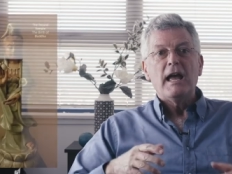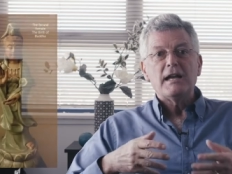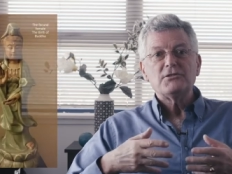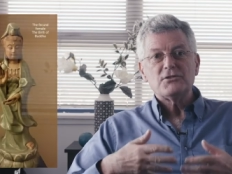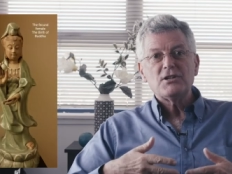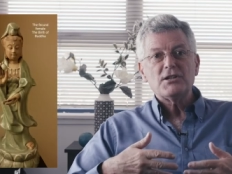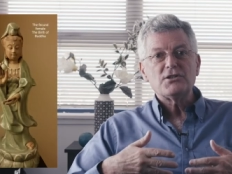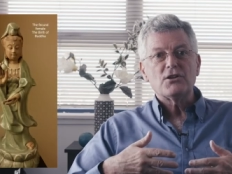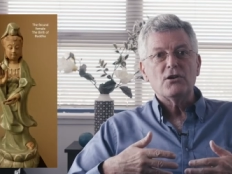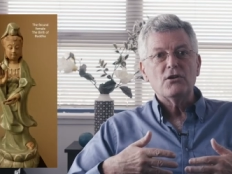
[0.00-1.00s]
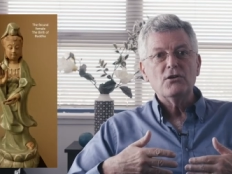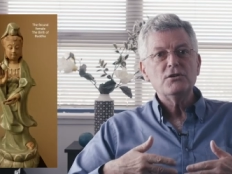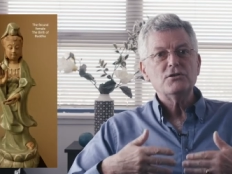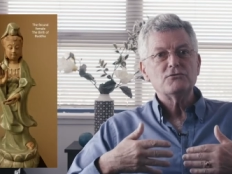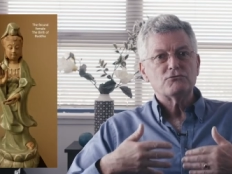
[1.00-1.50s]
it's just that
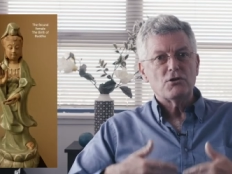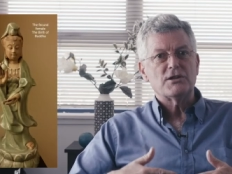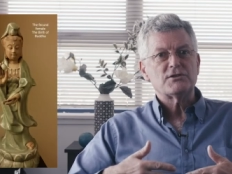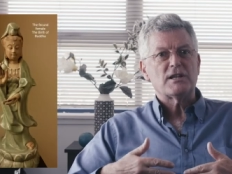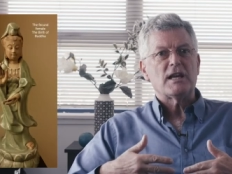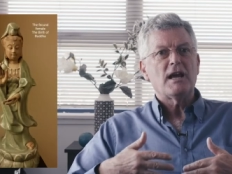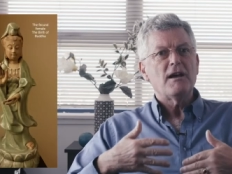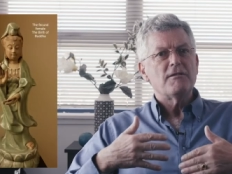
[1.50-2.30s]
Ernest Rossi